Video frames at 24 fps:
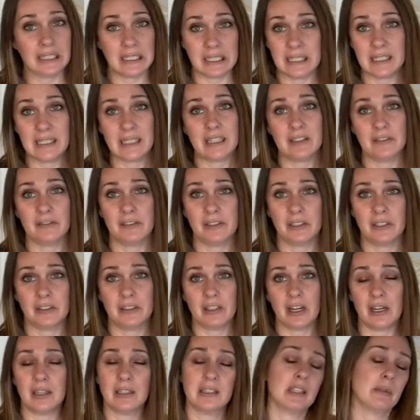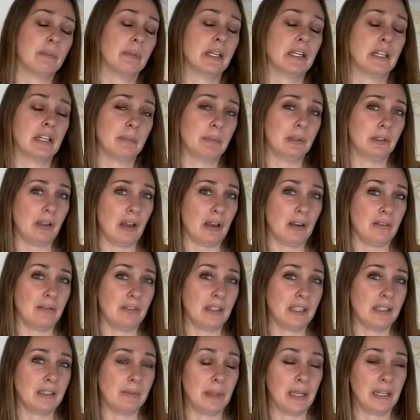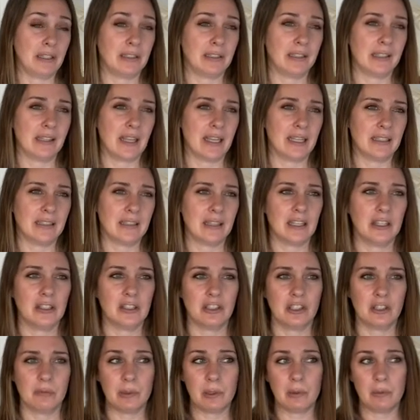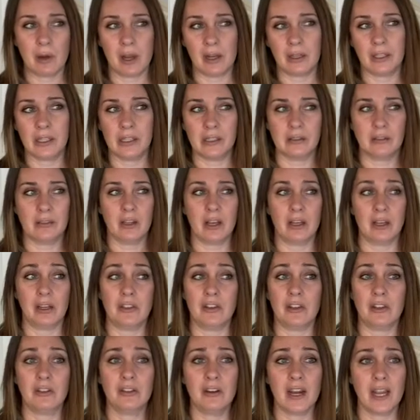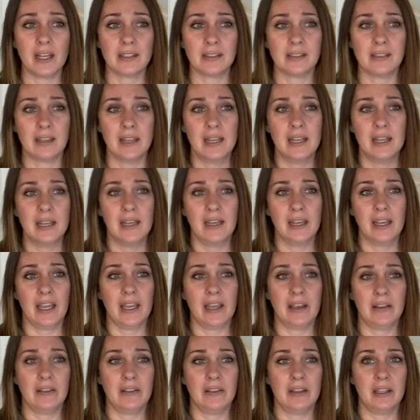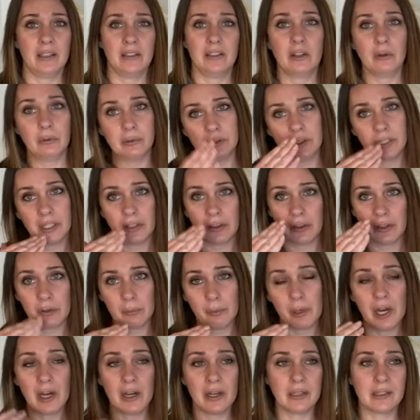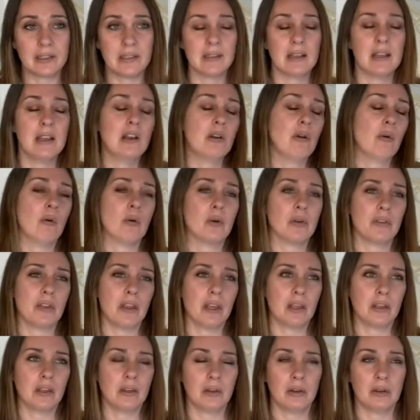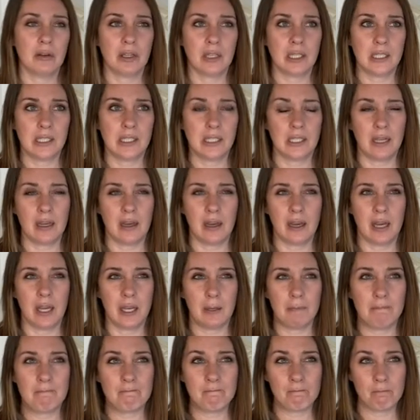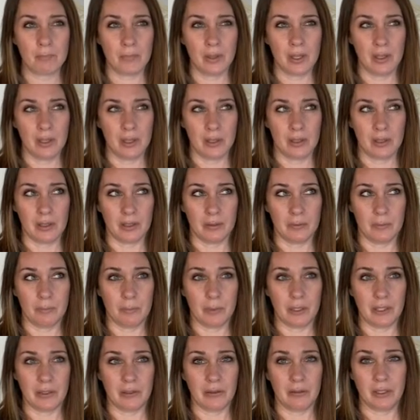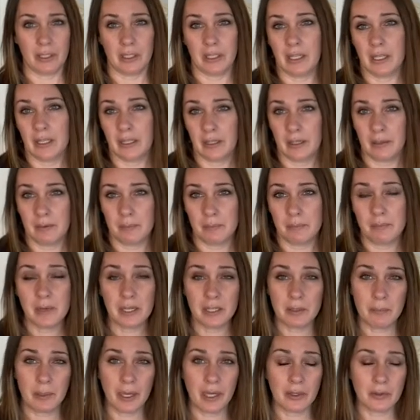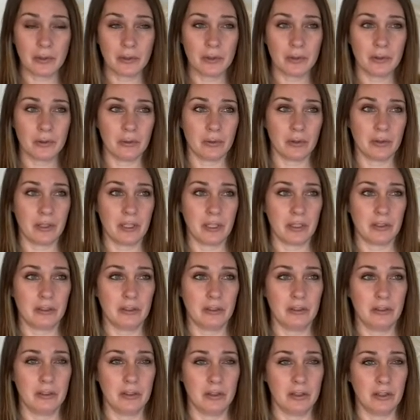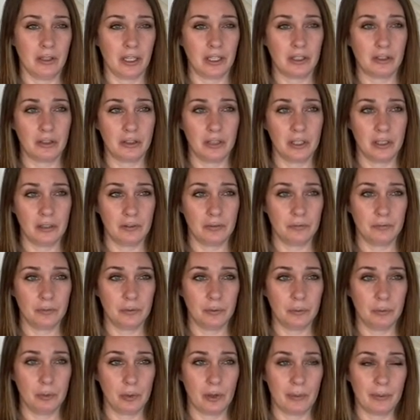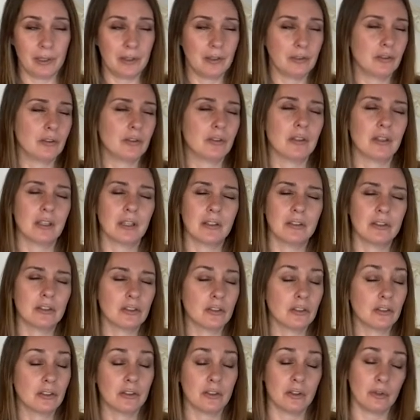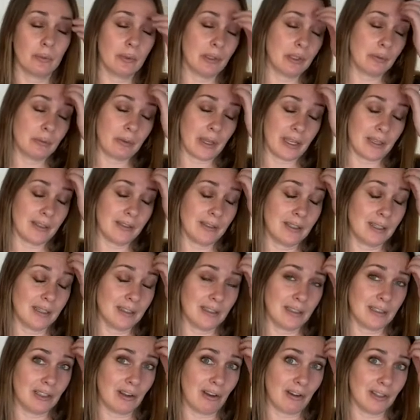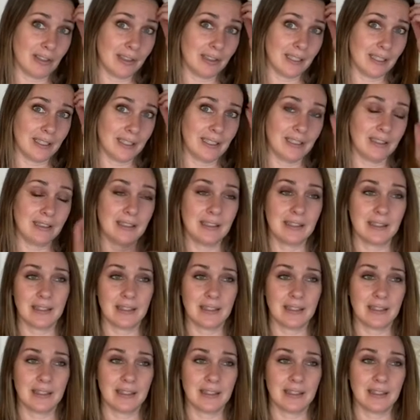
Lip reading: easy for your dog to pick up a lot of these parasites. They could just be walking along on the grass and then go and lick their paws, or they could be licking a mud puddle, or they could share a food bowl. I mean, there's just so many ways that the dogs can get these